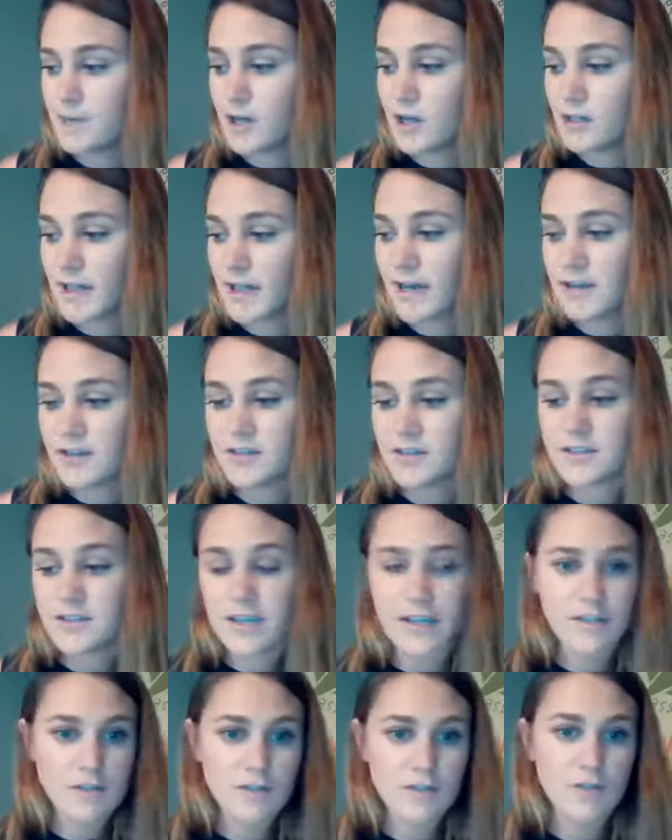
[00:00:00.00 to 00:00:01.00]
a lot of these
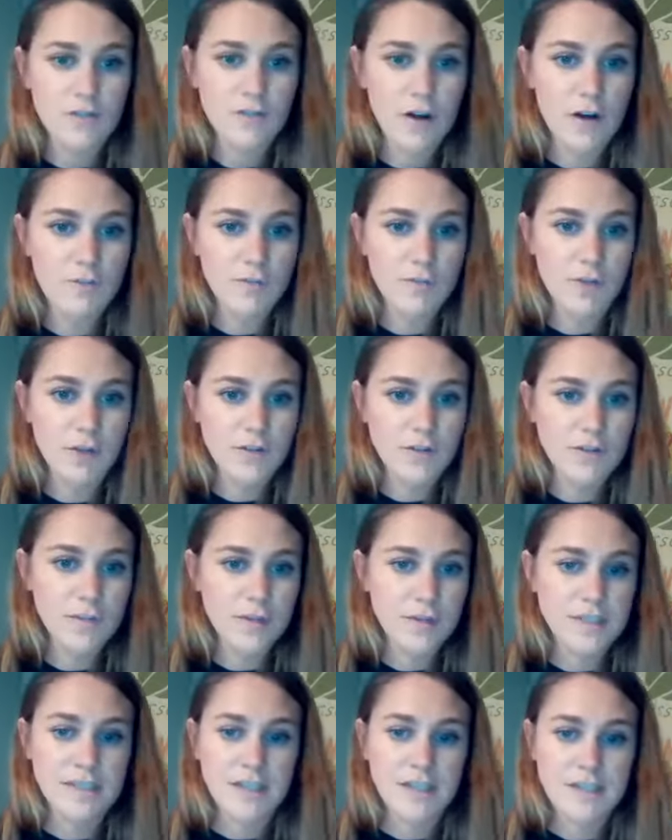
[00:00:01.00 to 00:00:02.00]
things in the Farm Bill to
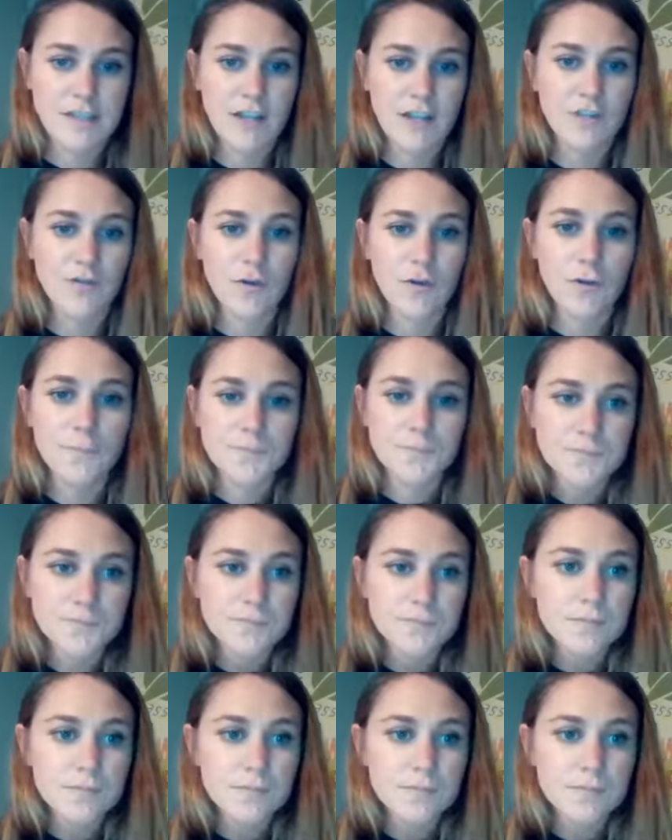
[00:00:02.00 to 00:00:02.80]
be successful.